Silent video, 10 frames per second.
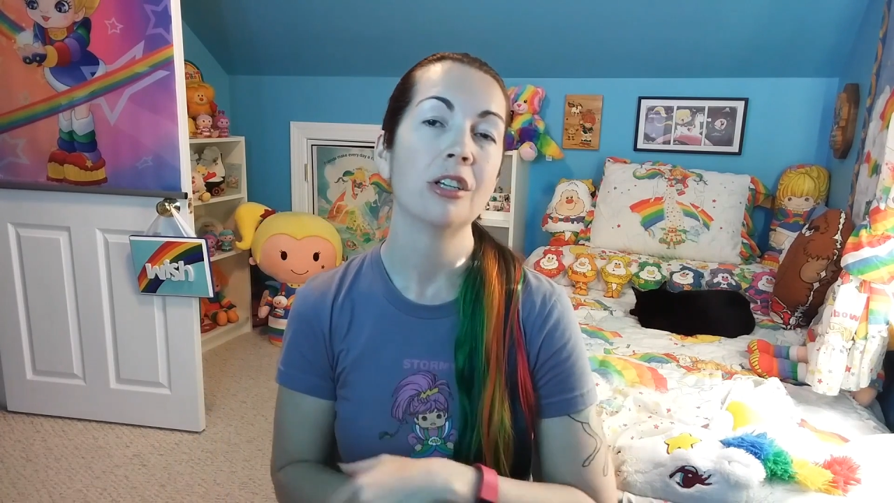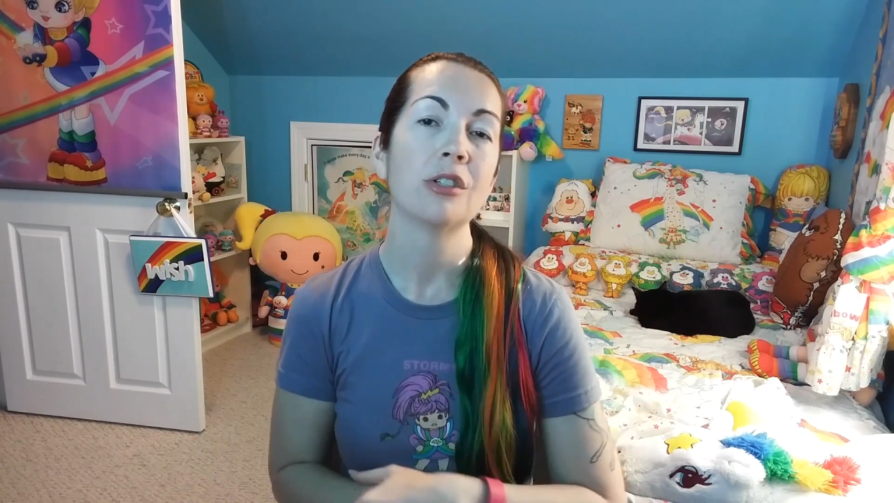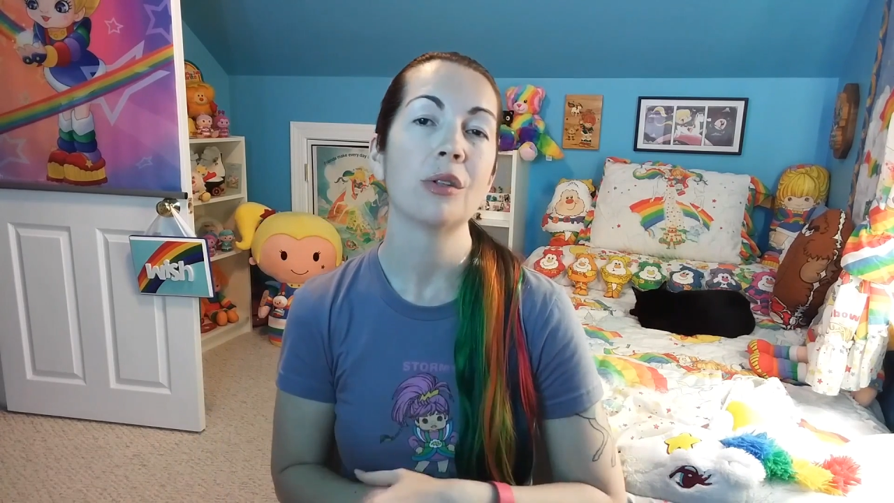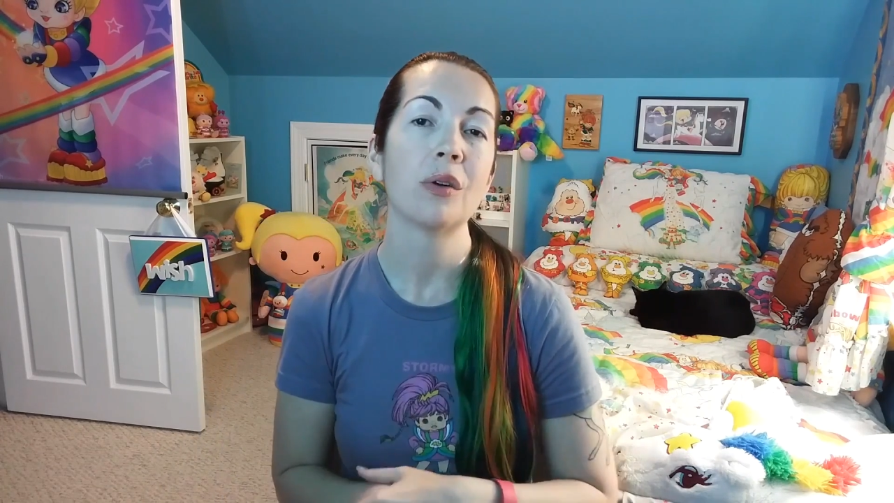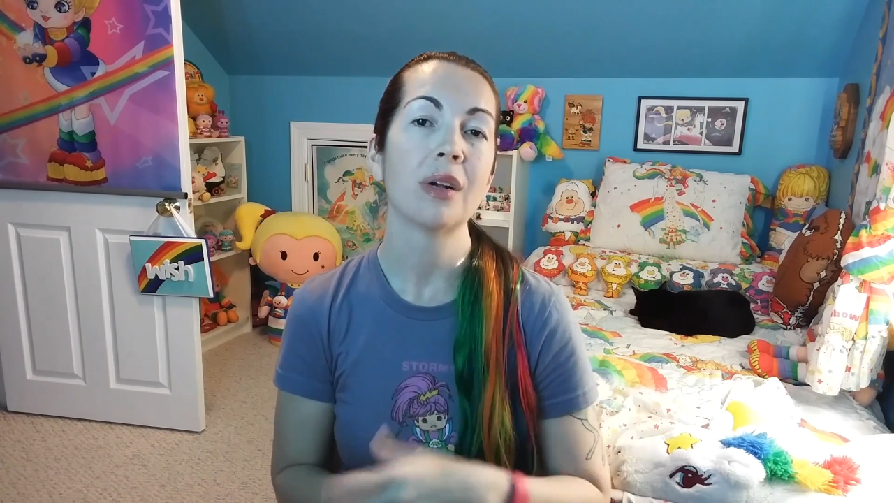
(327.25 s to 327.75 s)

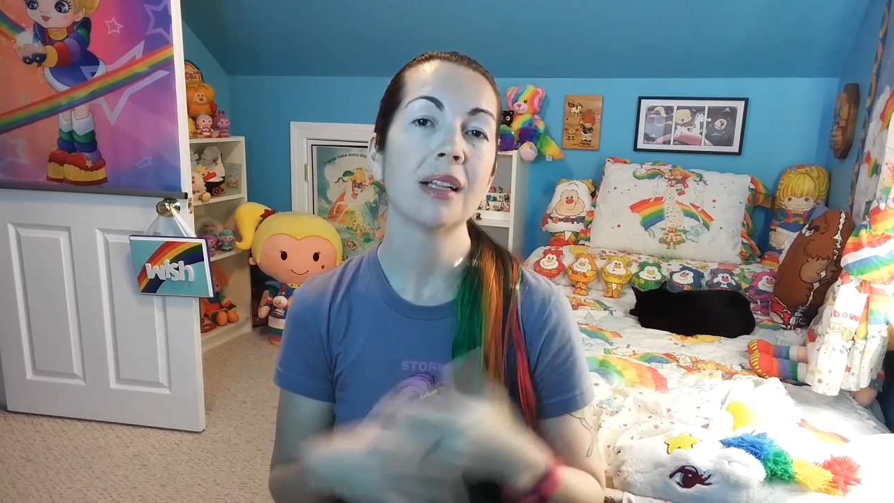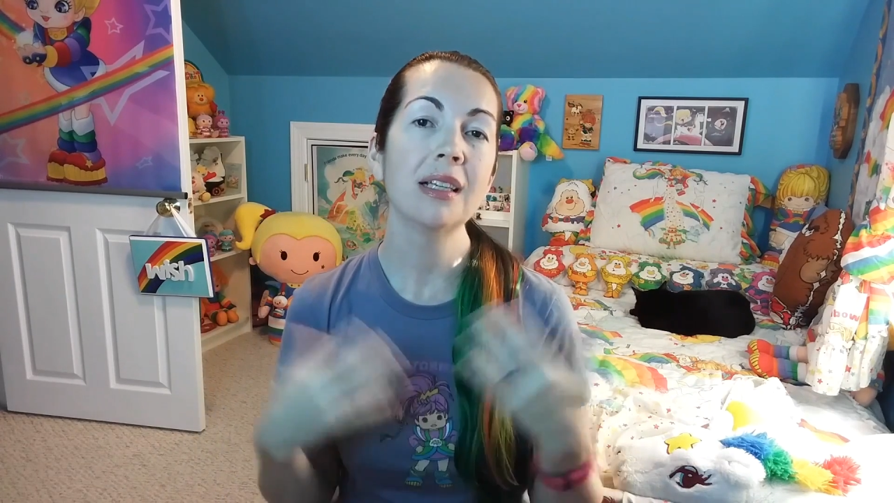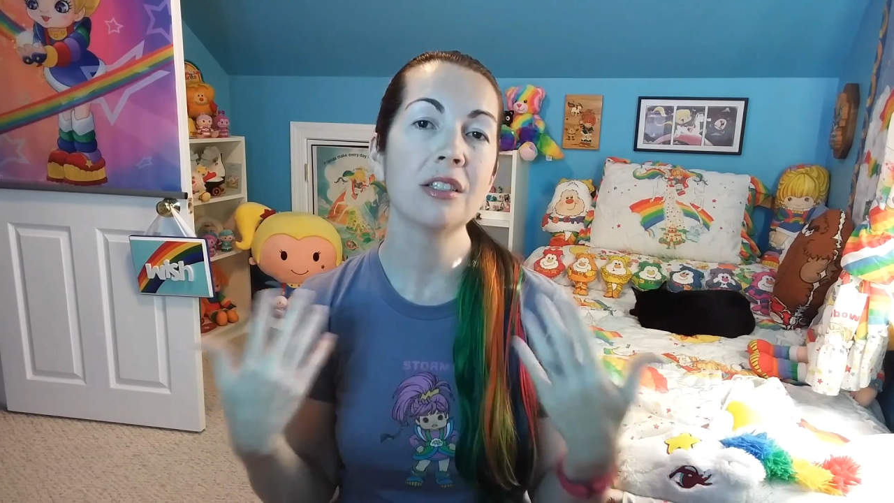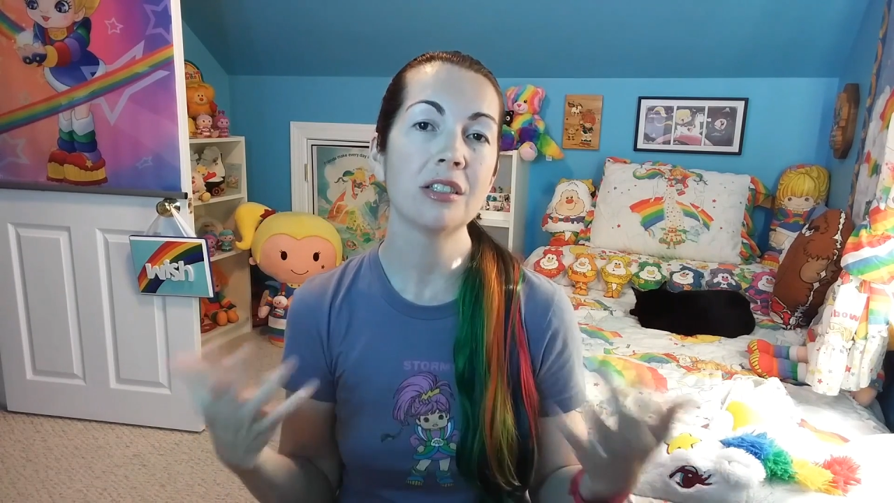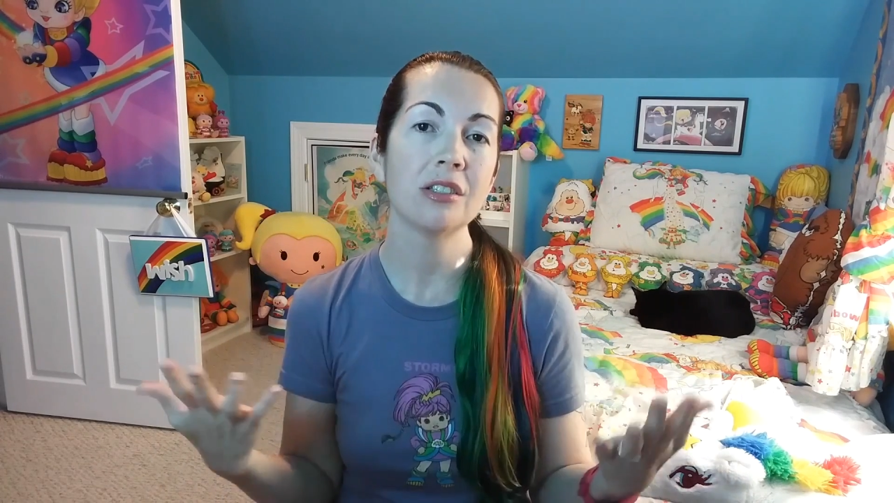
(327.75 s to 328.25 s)
So there were at
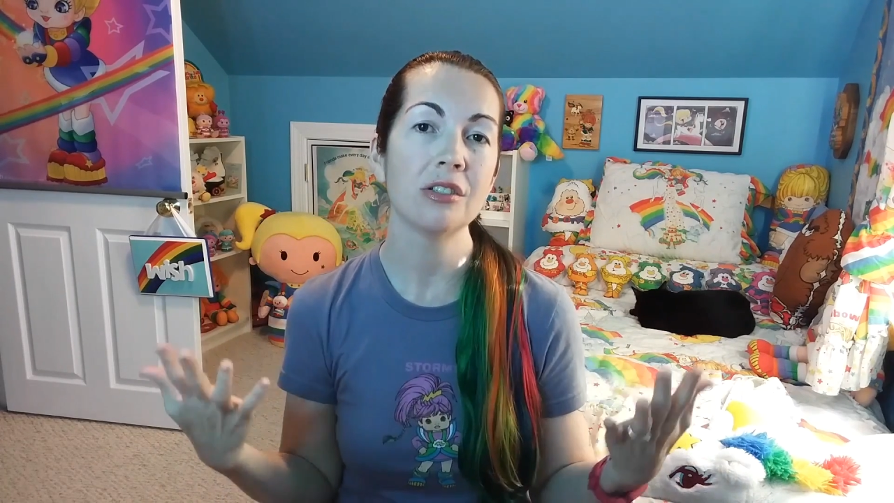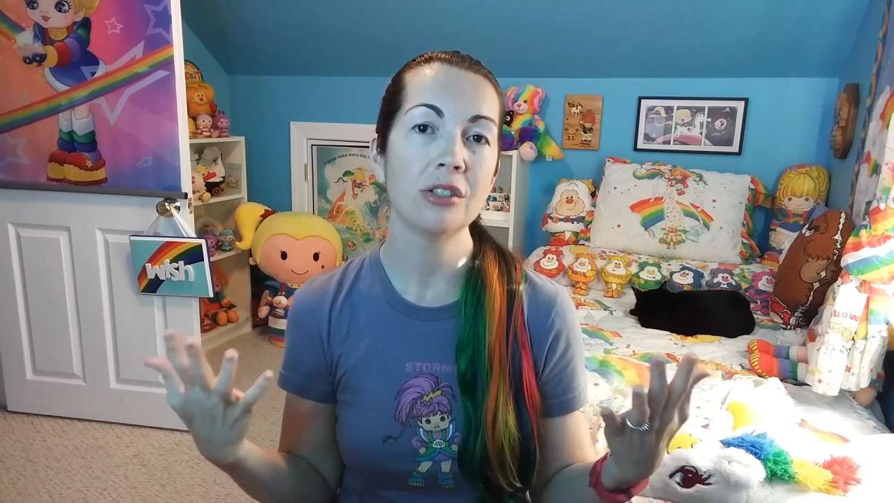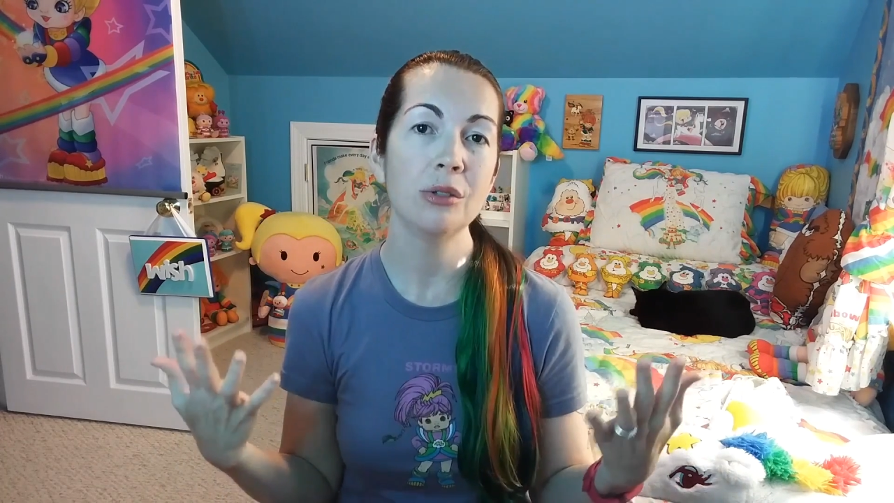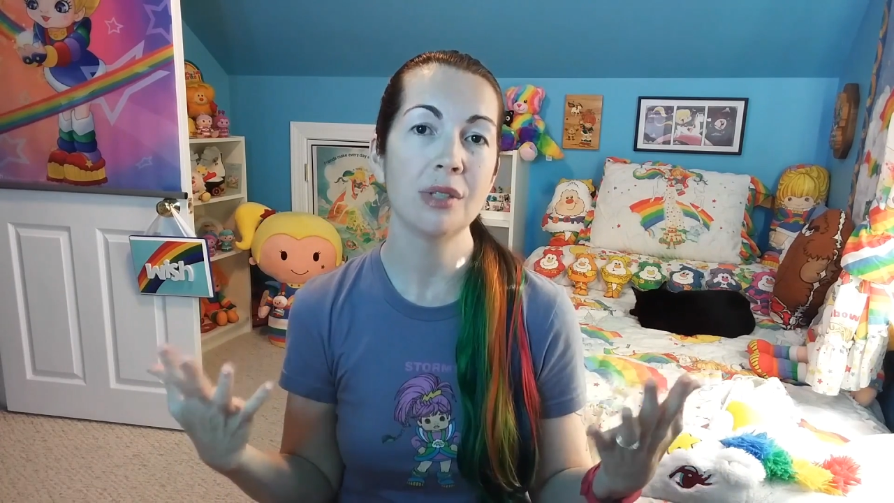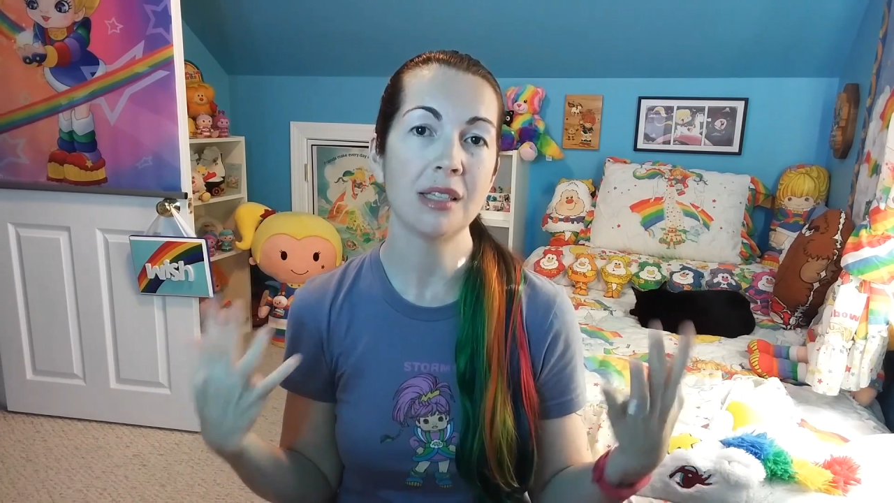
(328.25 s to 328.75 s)
least 2